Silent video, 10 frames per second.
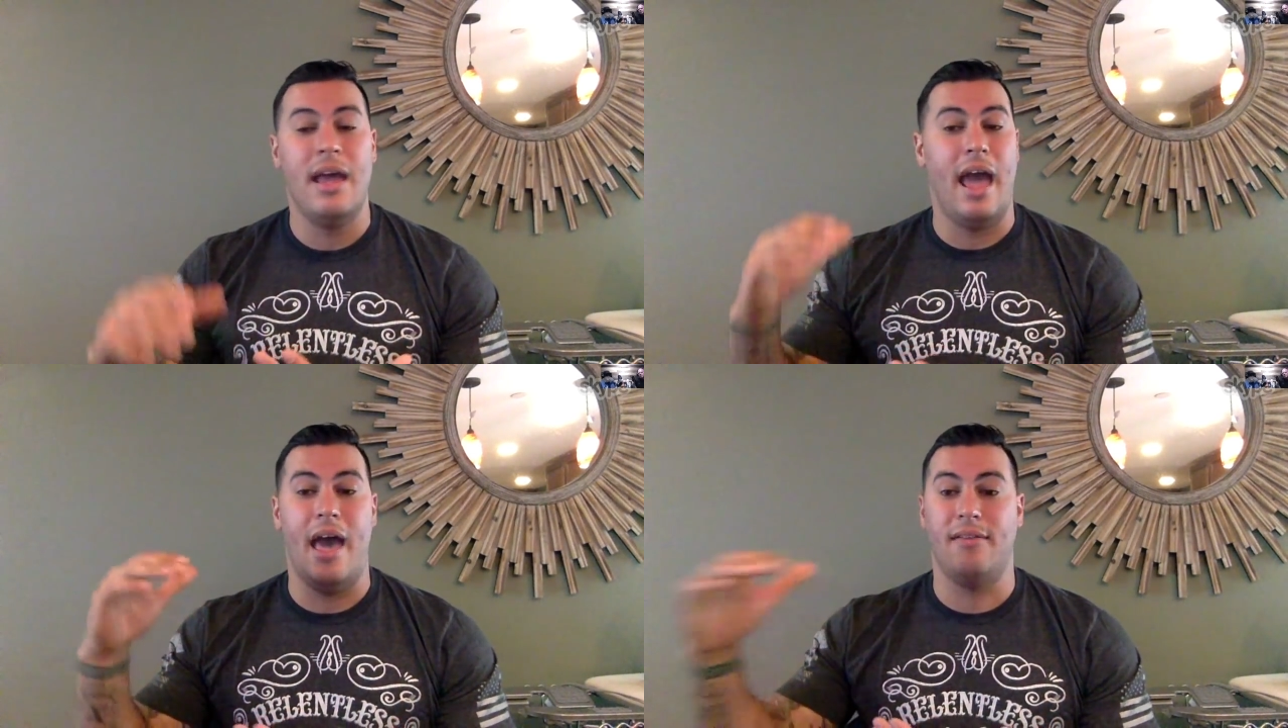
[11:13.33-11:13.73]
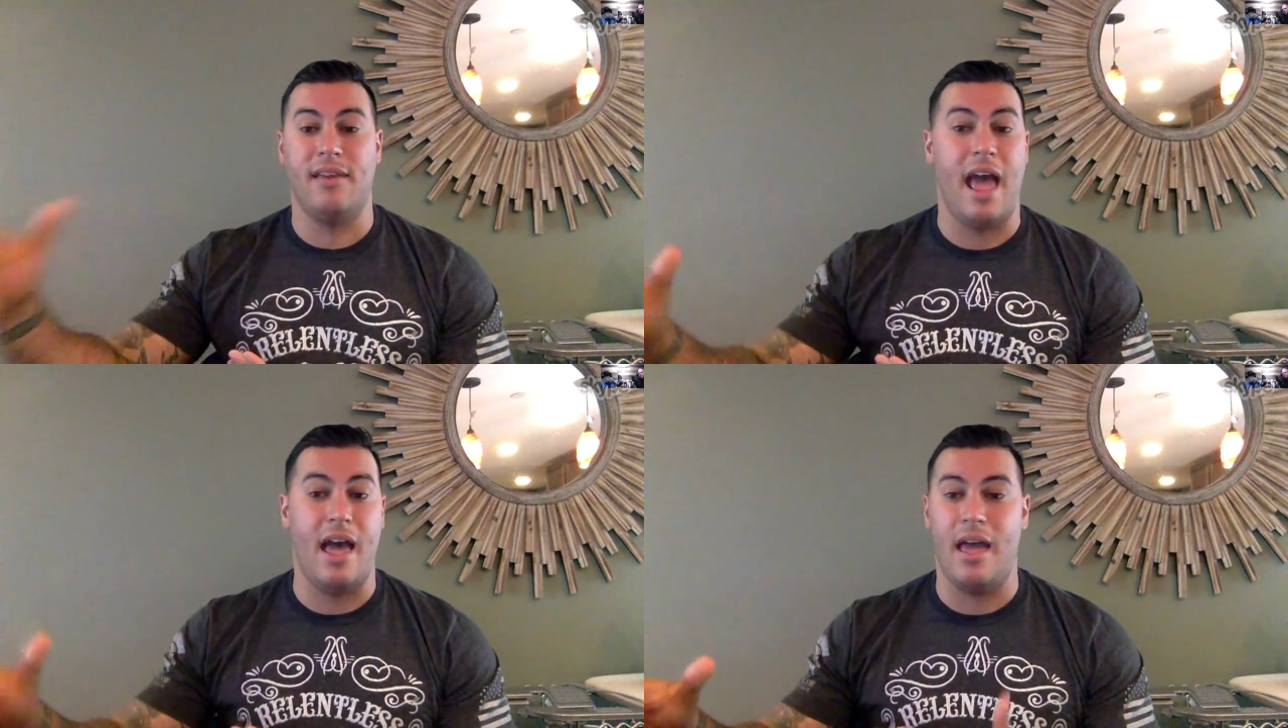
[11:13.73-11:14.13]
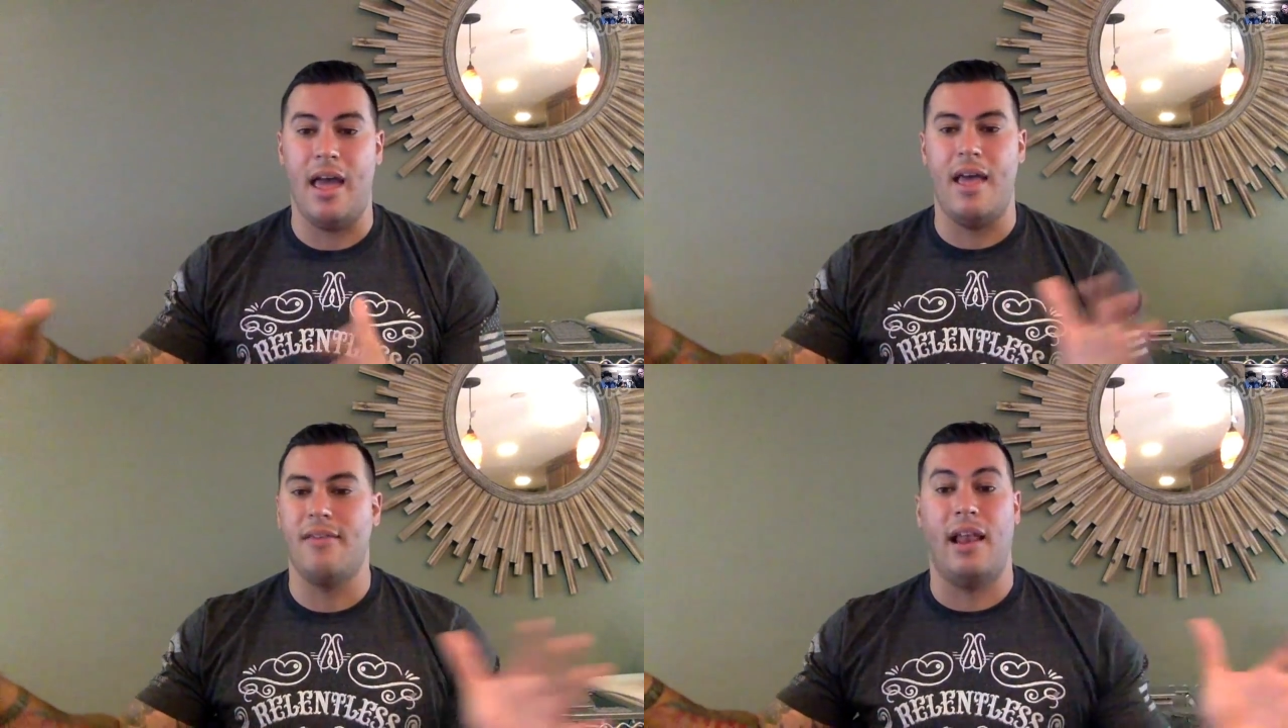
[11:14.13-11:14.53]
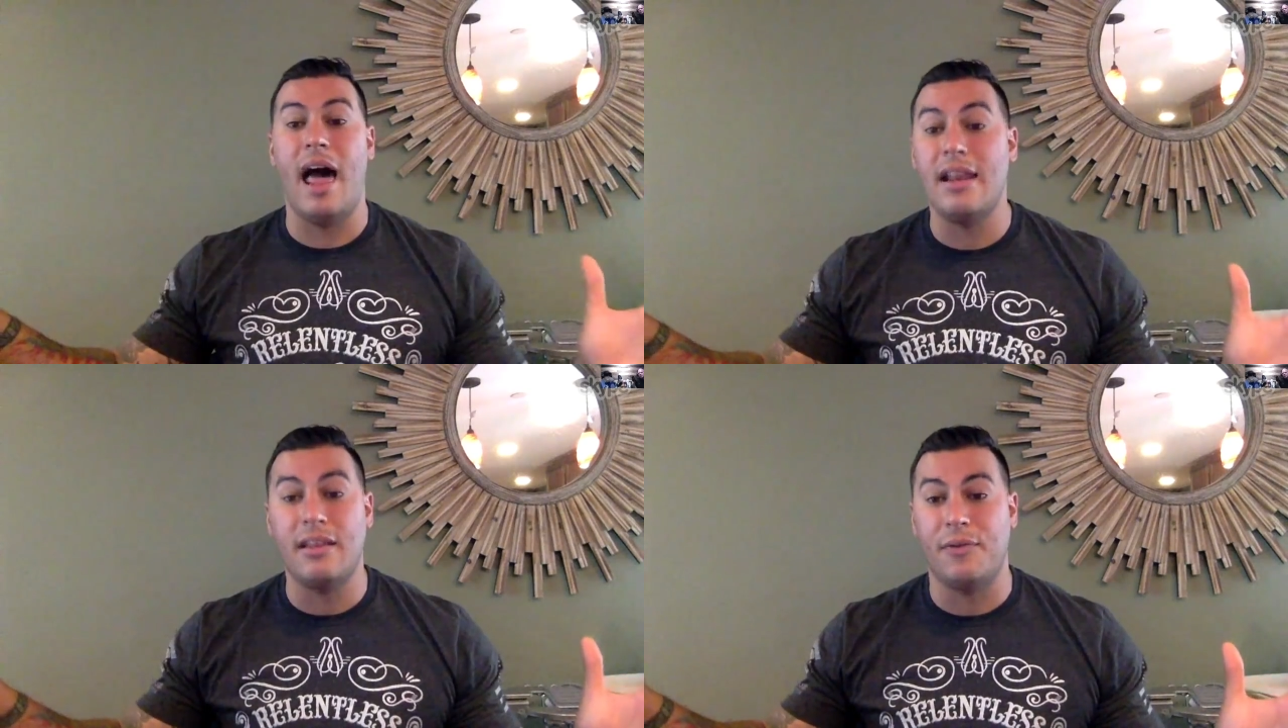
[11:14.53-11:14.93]
as an as a
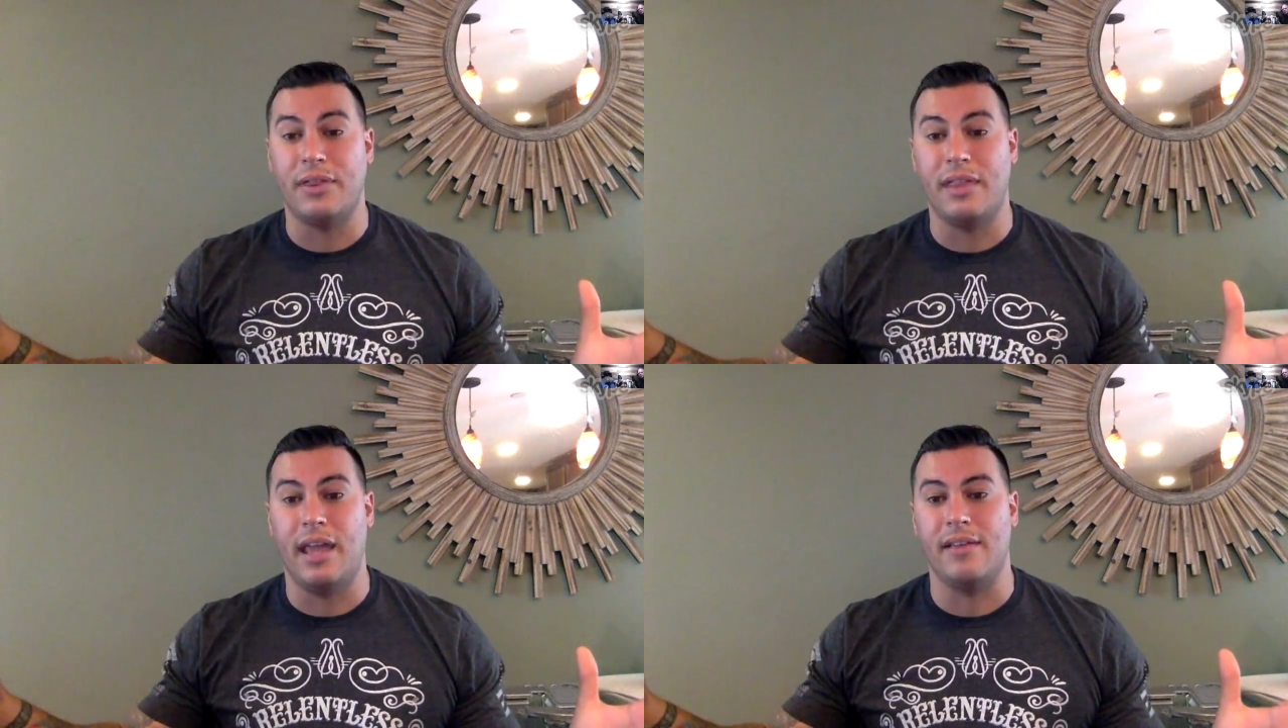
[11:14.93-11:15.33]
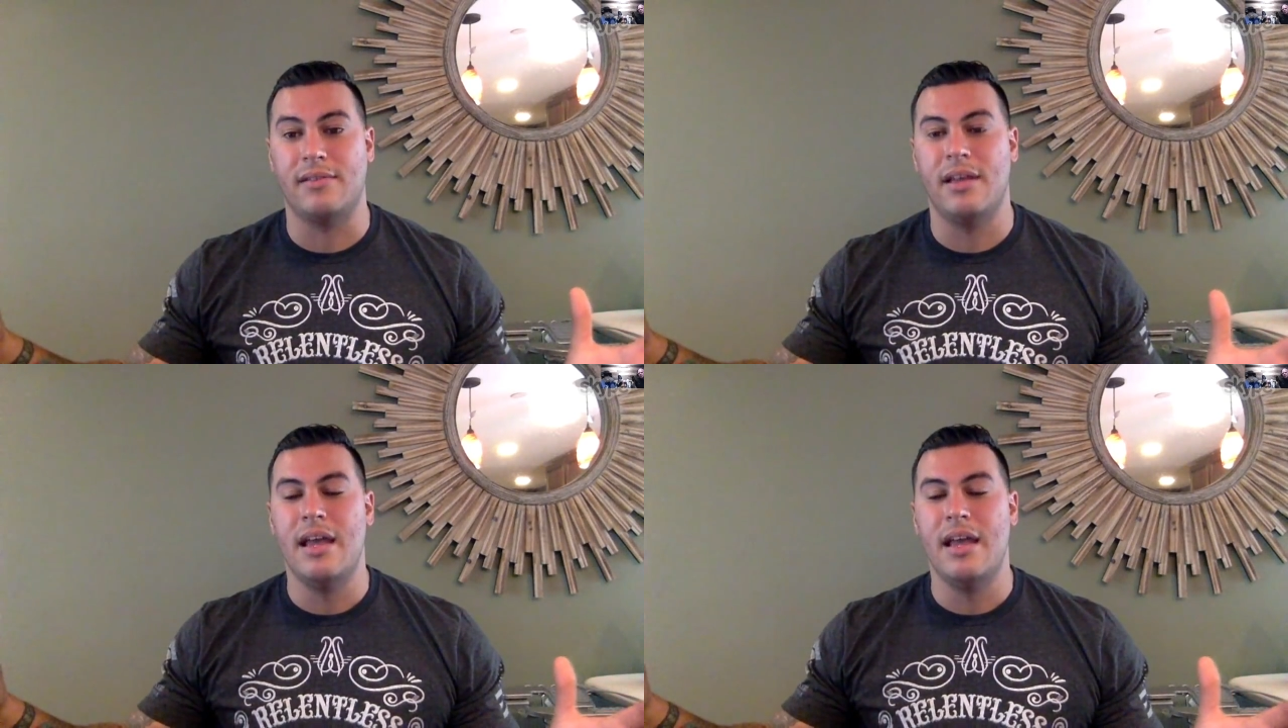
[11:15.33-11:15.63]
lot of different things.